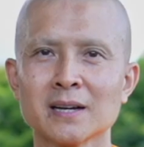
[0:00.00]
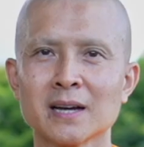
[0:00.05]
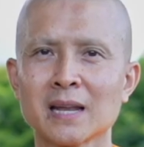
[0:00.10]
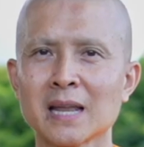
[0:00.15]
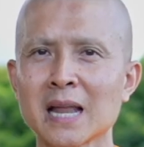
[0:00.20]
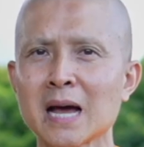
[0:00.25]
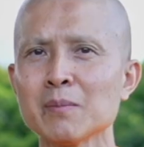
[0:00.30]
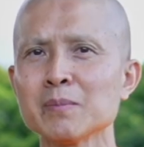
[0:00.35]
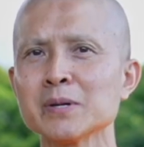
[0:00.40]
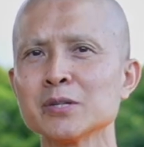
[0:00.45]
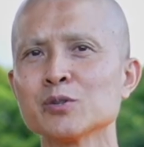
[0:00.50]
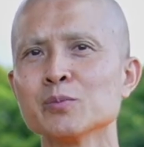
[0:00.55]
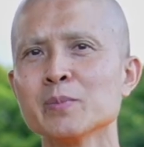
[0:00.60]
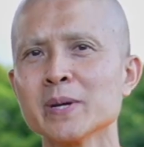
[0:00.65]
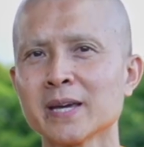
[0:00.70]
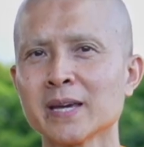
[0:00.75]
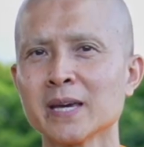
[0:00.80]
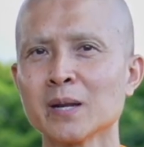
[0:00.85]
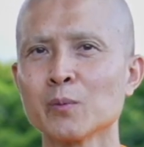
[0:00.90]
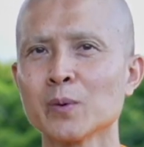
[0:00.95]
Allow me to
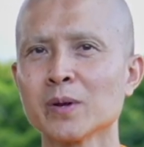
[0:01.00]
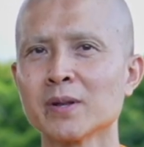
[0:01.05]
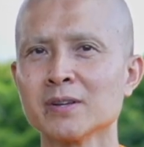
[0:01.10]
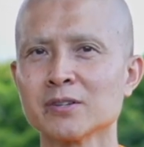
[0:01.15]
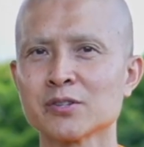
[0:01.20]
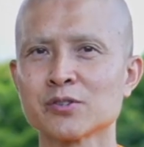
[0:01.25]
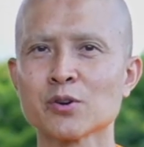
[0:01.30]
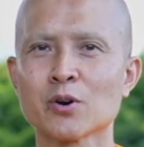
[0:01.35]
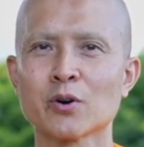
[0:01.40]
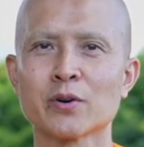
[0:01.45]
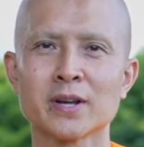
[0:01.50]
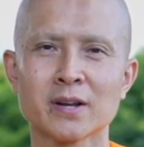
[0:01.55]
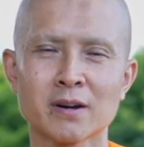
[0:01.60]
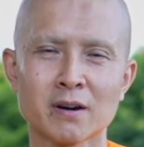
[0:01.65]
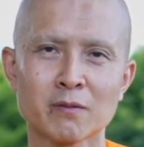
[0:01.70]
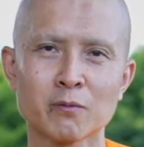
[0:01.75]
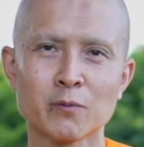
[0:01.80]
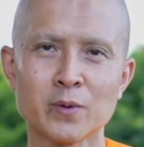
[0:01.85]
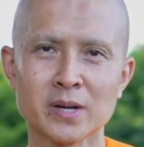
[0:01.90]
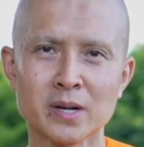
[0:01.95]
begin with the story
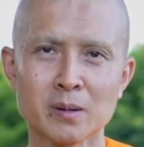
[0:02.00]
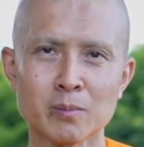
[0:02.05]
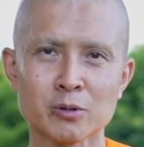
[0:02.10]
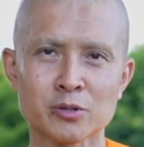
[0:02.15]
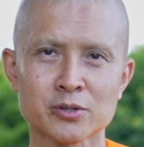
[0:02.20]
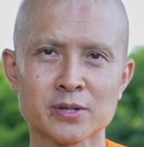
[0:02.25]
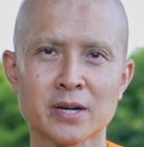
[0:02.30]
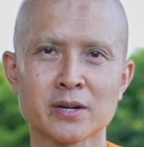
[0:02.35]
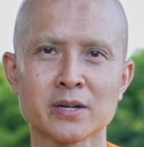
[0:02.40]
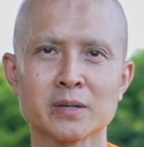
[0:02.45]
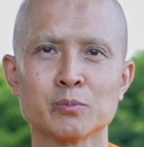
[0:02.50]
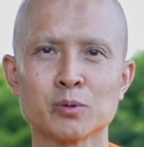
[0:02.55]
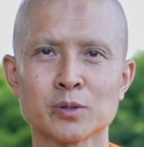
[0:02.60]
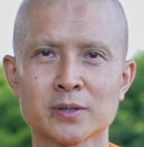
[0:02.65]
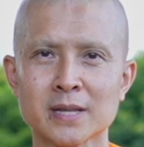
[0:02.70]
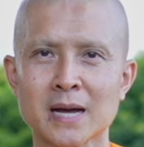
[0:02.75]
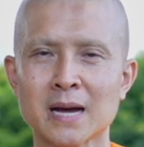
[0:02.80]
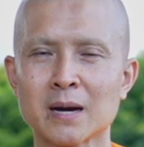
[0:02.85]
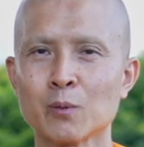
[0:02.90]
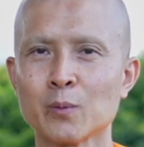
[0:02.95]
of Venerable
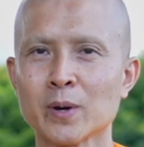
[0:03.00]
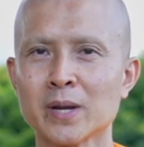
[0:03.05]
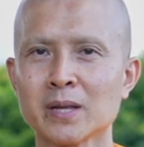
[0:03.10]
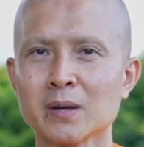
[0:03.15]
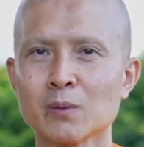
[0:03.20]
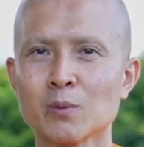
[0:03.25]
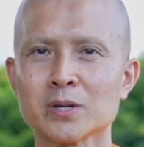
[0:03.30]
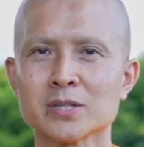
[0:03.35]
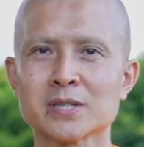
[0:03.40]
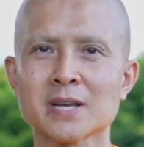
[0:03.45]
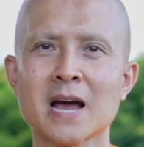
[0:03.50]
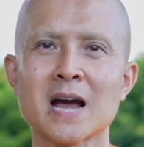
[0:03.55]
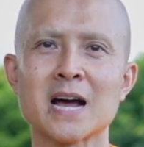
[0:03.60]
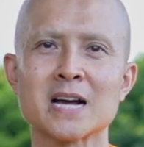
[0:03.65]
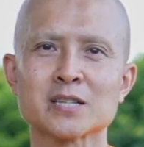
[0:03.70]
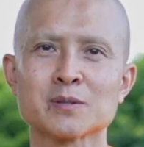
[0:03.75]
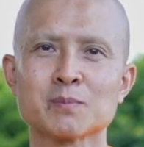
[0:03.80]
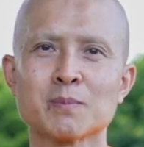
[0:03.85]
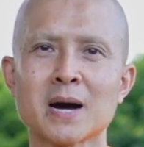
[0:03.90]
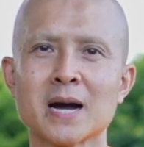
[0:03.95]
Sariputta when he was
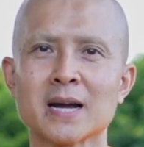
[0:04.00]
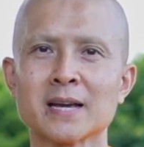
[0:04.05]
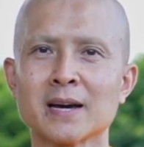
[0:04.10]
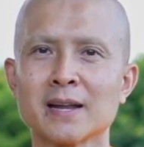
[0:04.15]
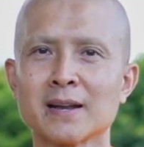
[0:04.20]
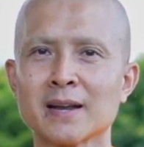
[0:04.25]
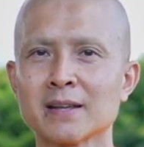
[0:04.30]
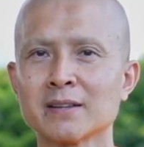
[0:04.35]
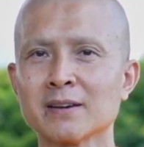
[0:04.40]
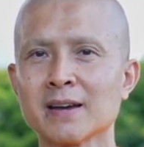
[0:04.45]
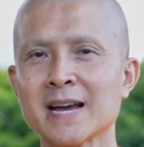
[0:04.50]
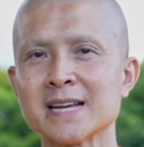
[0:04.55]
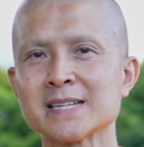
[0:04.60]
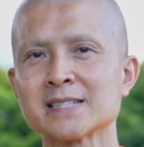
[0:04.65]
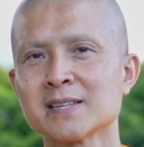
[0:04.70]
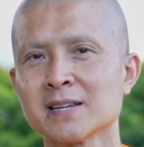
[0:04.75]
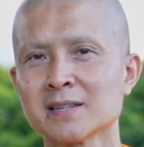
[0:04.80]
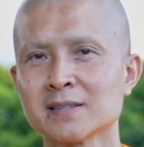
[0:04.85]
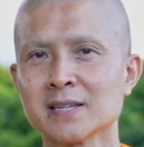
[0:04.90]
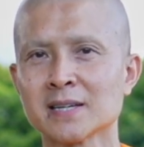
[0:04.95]
asked by another
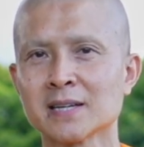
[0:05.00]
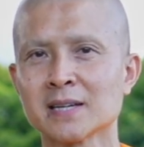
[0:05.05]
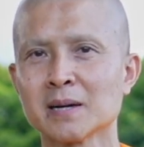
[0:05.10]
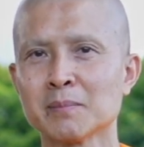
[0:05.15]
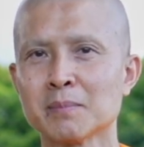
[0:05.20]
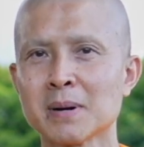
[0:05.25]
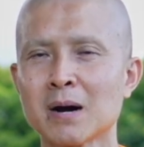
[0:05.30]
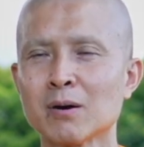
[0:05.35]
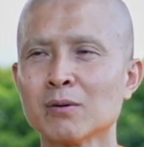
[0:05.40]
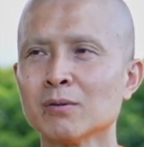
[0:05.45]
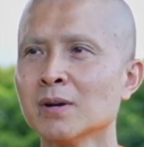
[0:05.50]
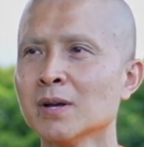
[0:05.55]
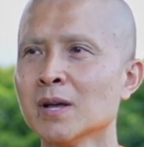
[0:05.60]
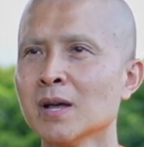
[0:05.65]
ascetic about,